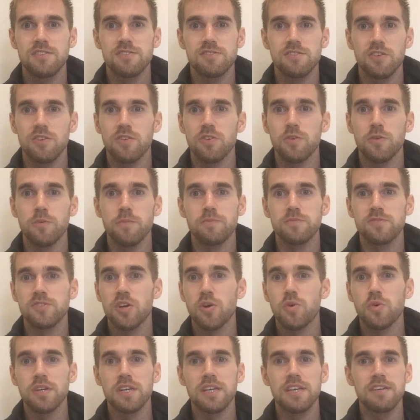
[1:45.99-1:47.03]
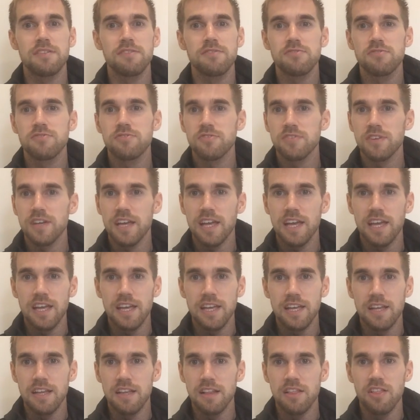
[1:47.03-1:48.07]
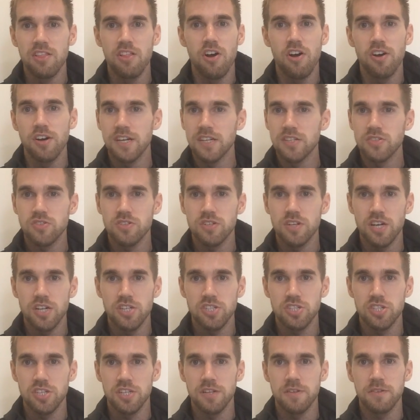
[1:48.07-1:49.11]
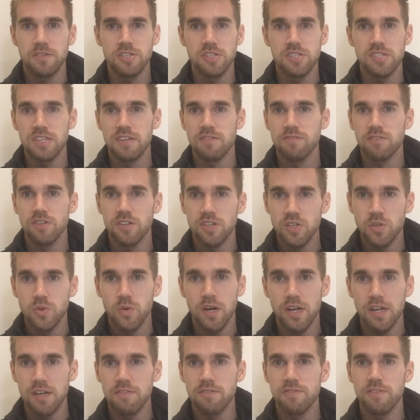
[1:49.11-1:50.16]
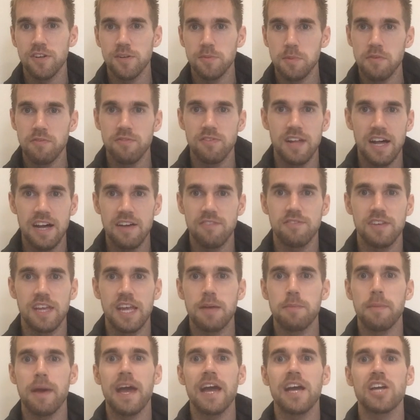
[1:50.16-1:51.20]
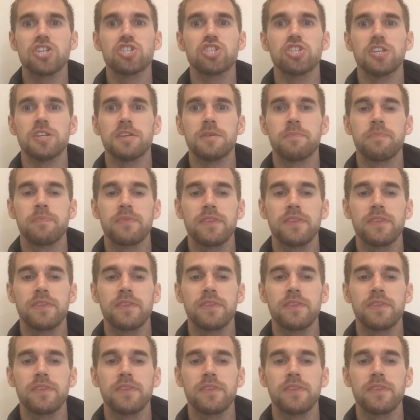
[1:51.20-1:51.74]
So don't give a long introduction, just give good quality film of live game action.